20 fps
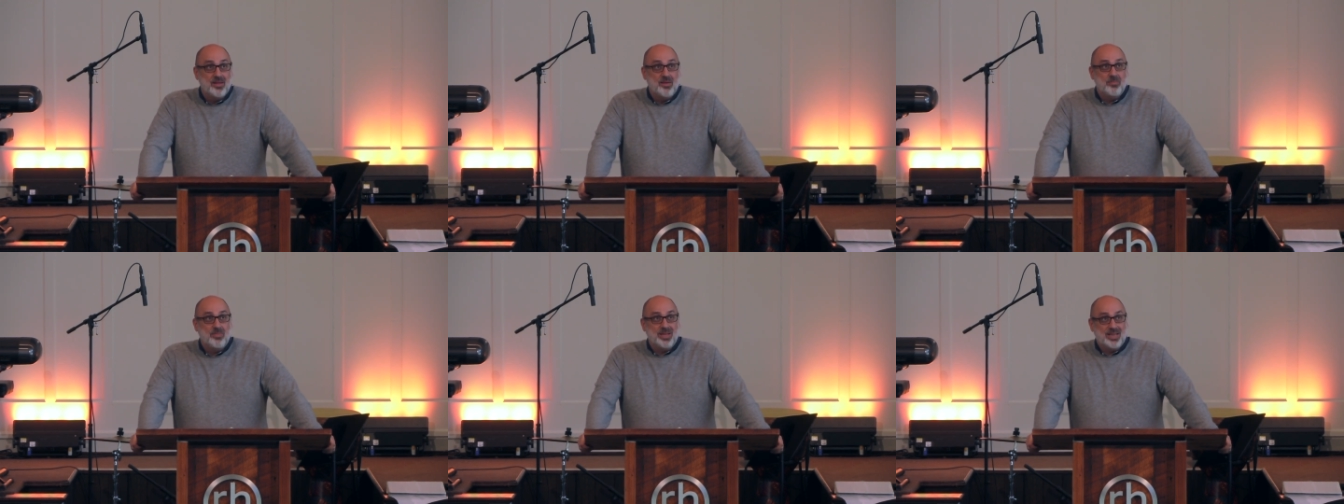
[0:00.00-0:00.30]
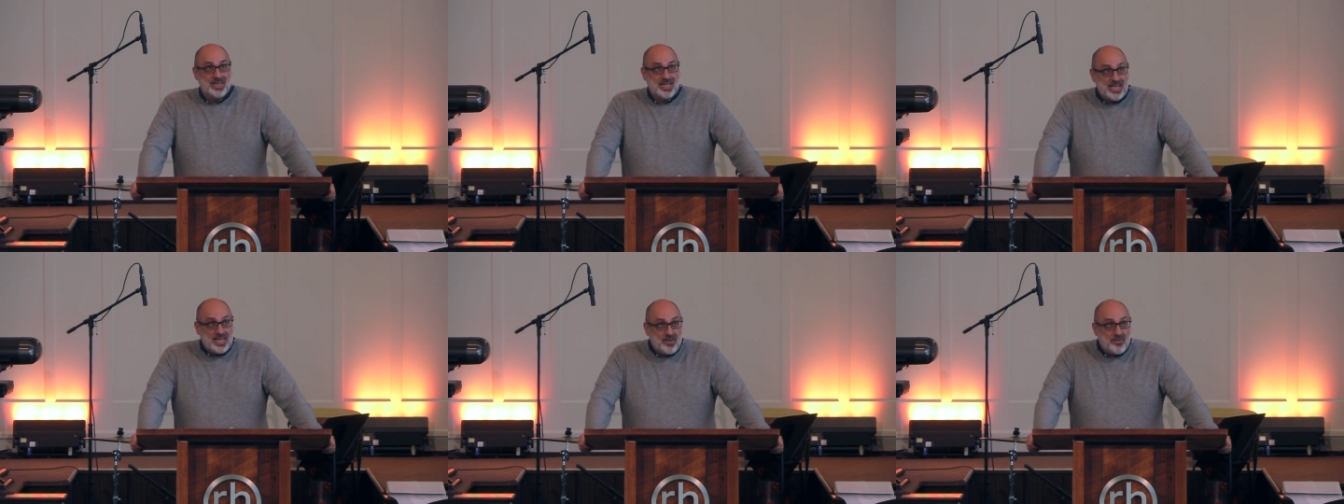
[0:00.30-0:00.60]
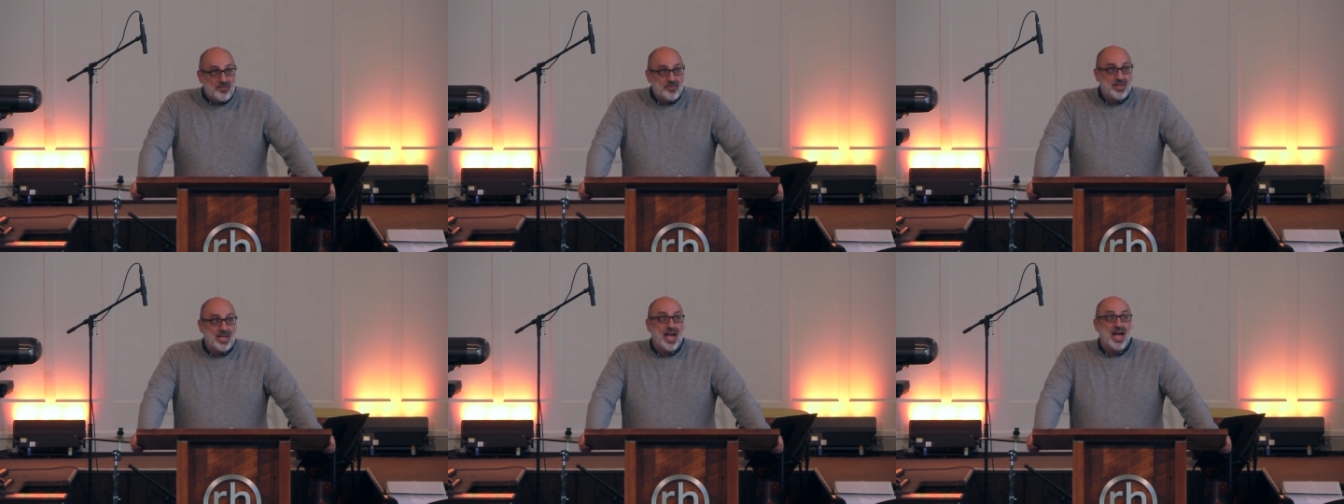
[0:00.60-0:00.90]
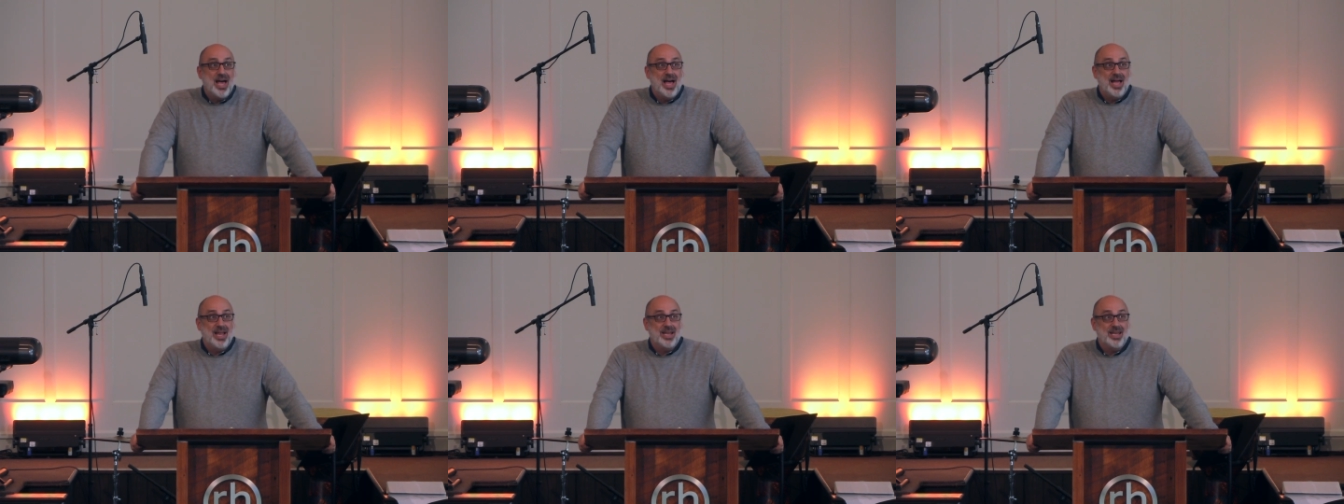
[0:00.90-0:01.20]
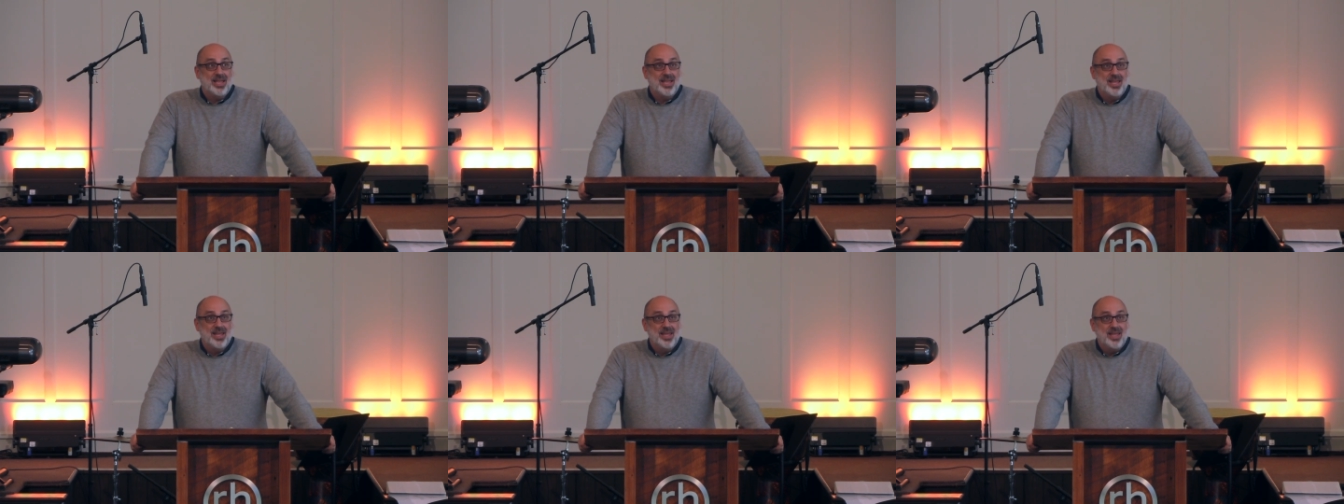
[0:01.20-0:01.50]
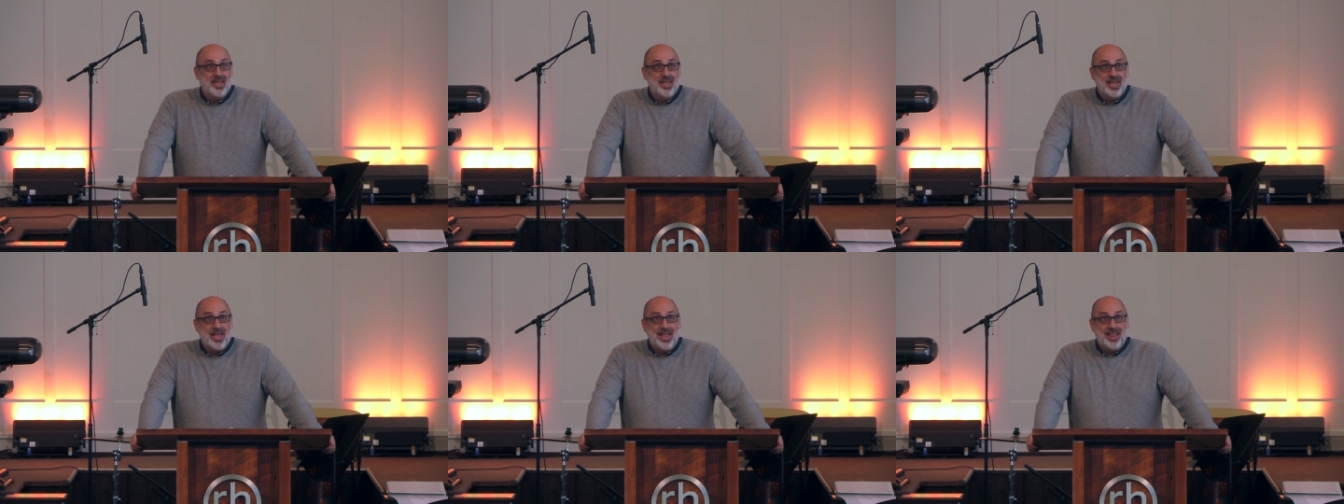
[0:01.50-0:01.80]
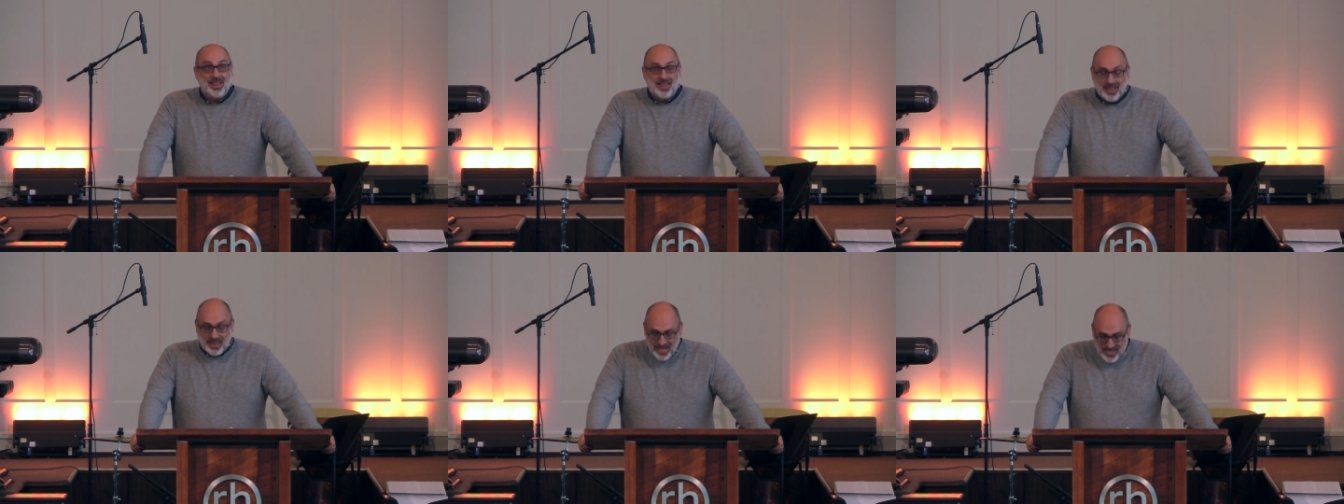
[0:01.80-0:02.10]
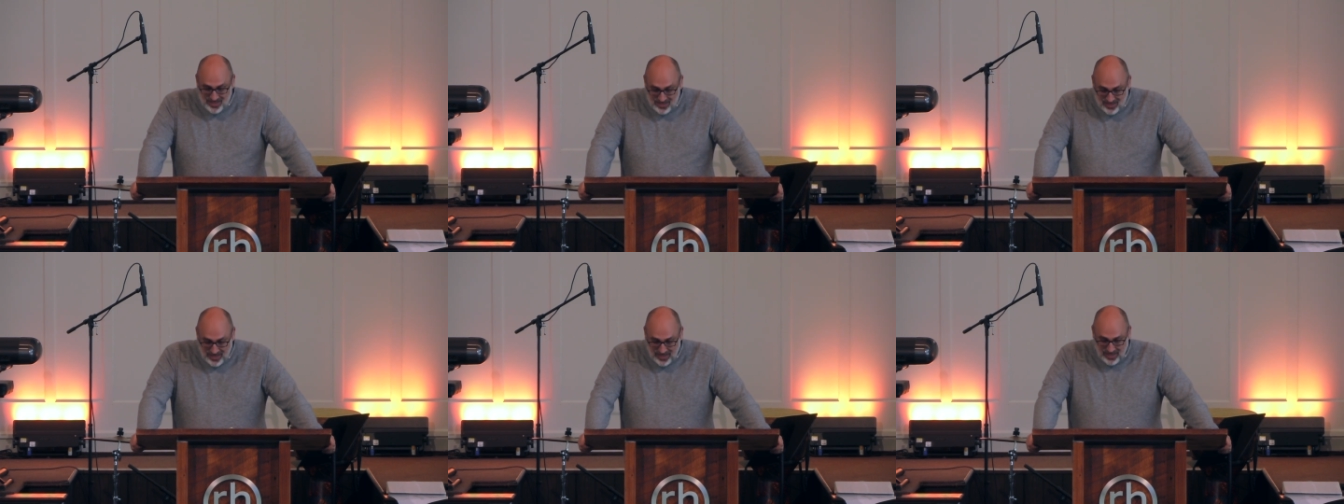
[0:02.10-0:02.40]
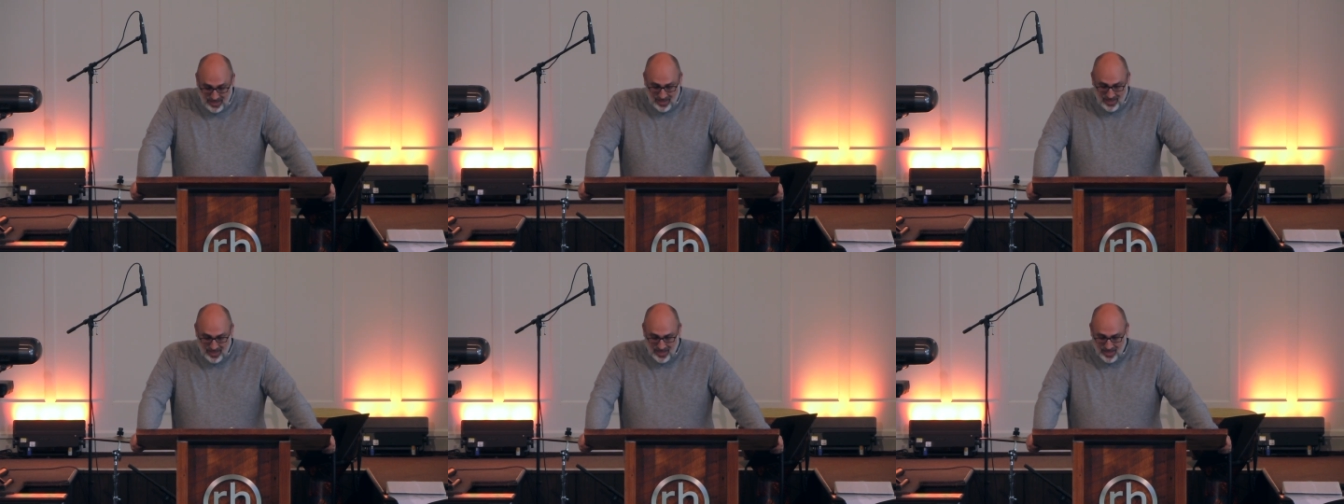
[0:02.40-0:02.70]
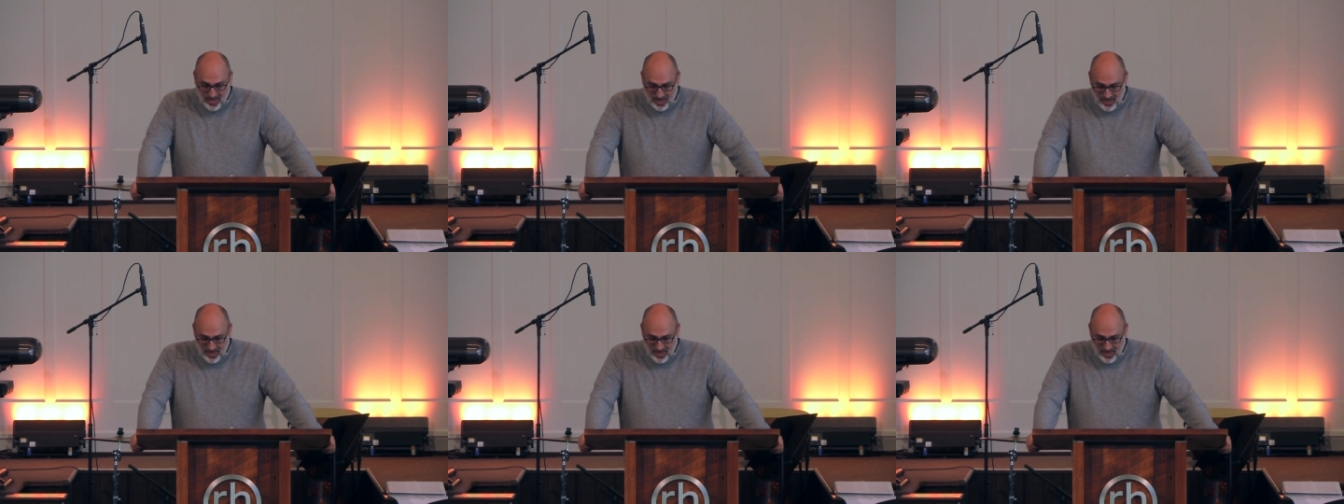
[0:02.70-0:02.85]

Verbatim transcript: believe God, and listen.